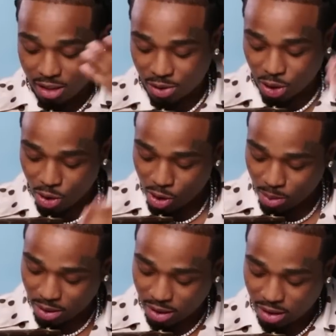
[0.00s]
of
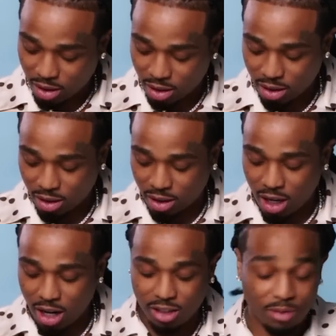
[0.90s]
charms.
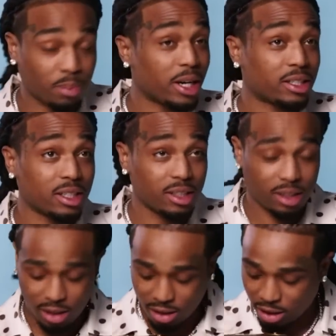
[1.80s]
Tons of
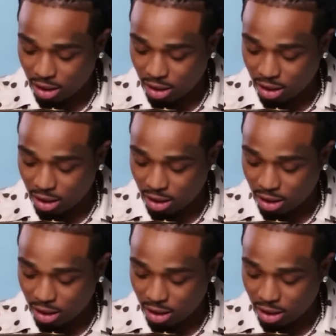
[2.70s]
bracelets.